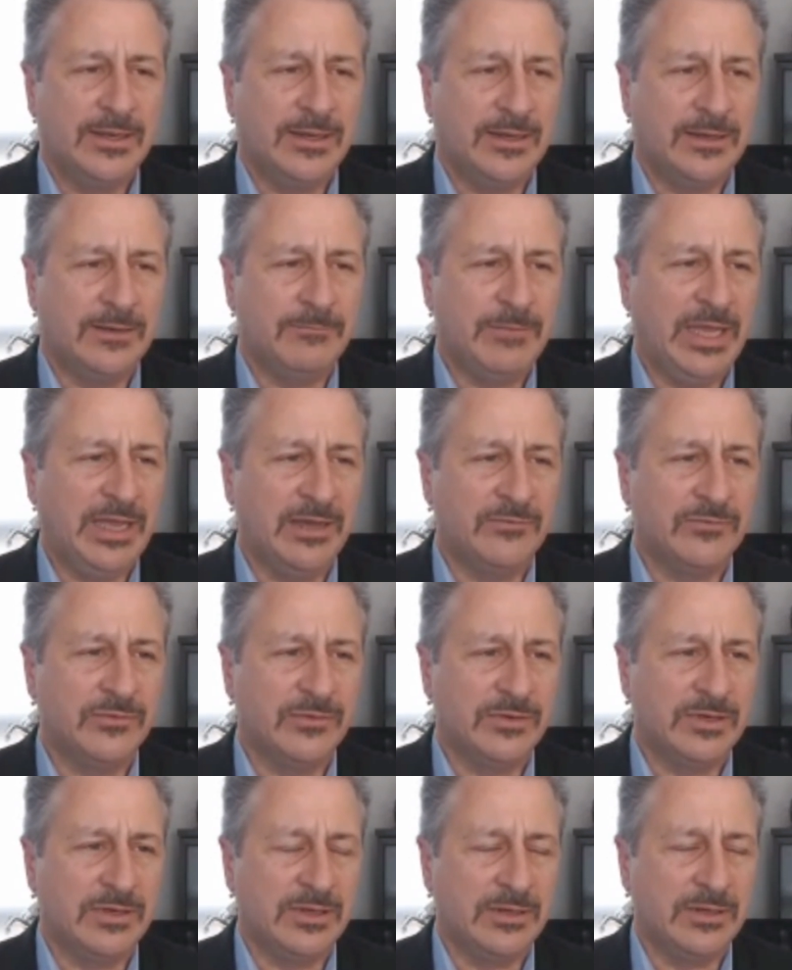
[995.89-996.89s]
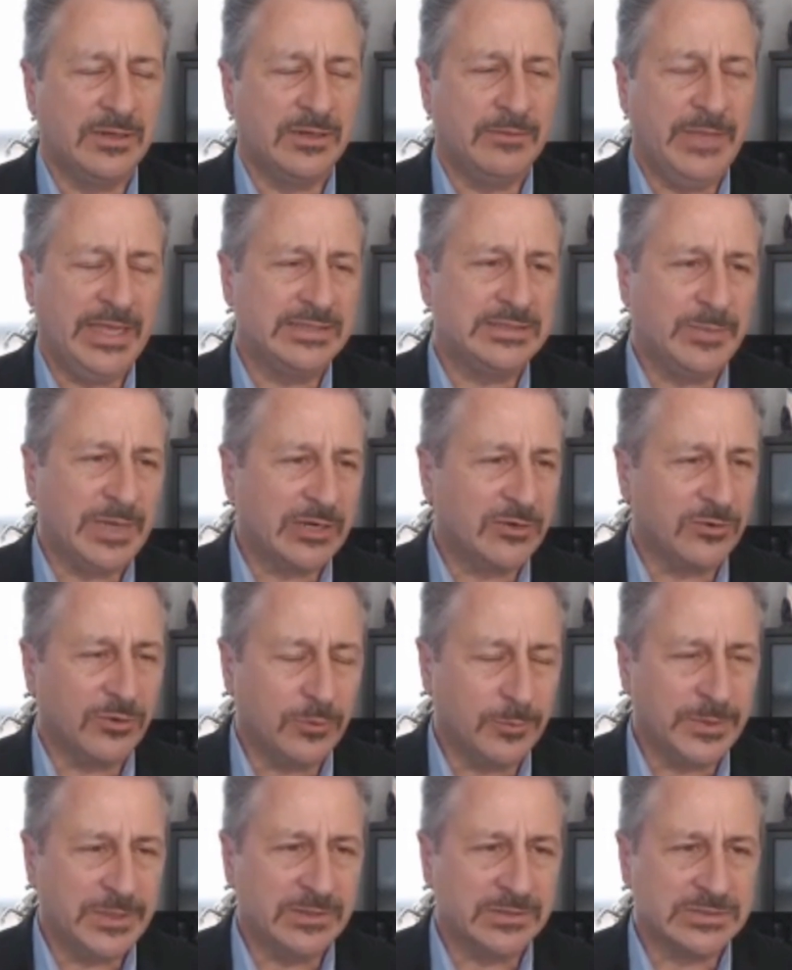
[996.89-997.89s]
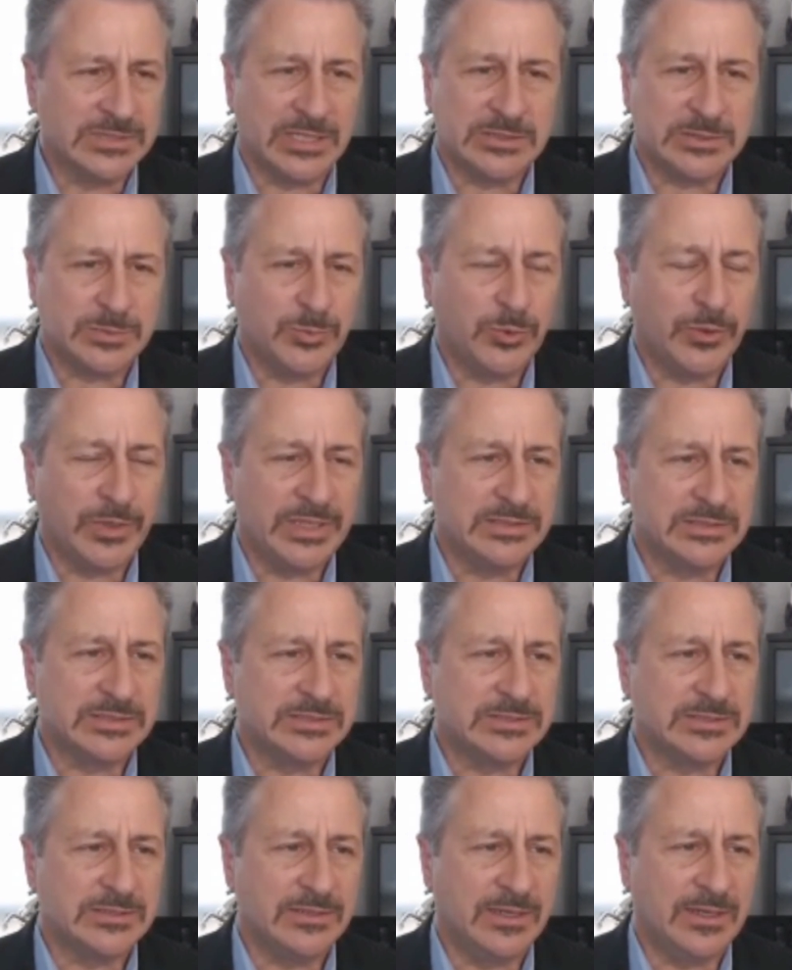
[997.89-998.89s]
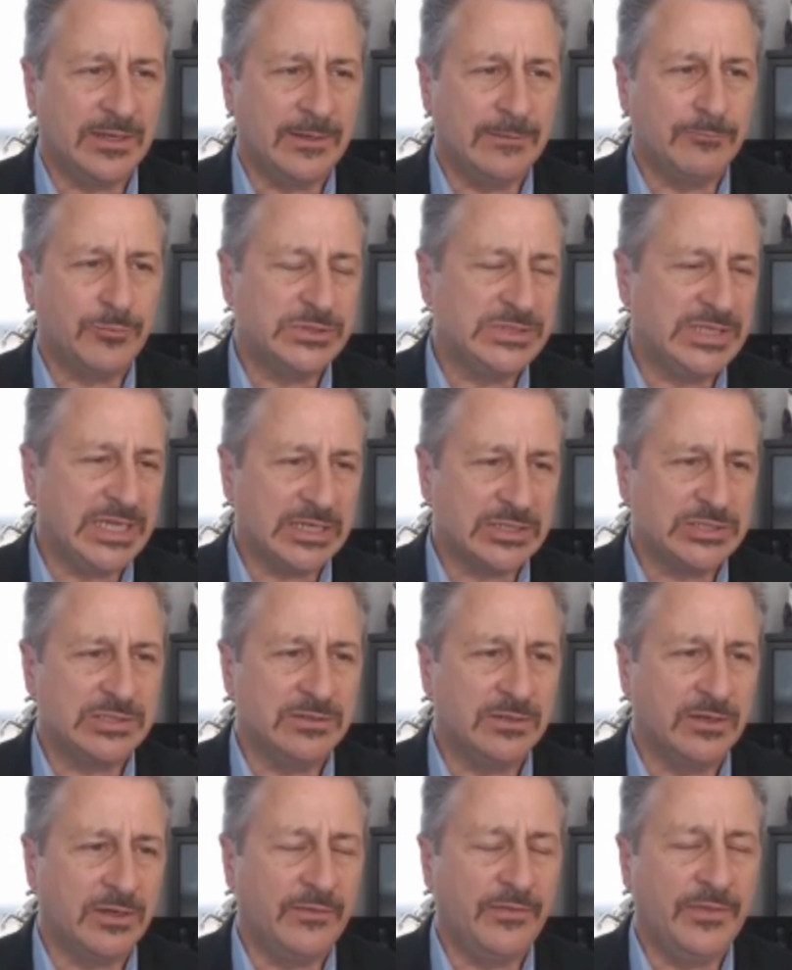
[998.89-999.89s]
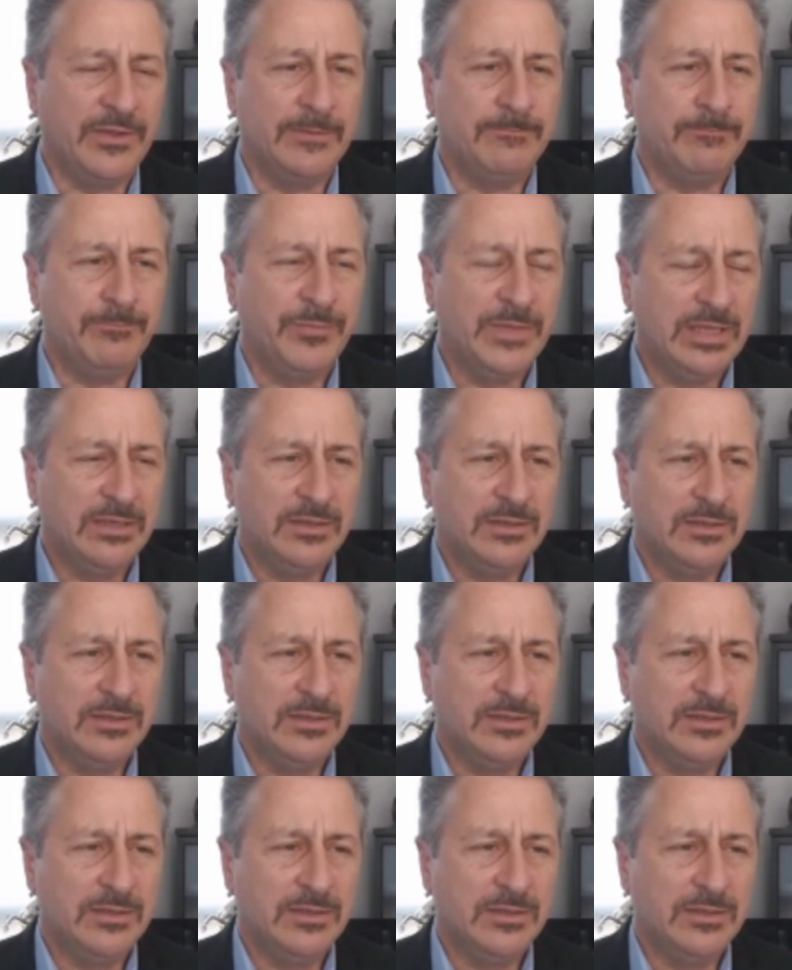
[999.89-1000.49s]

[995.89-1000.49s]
have antimicrobial touch points protection on them.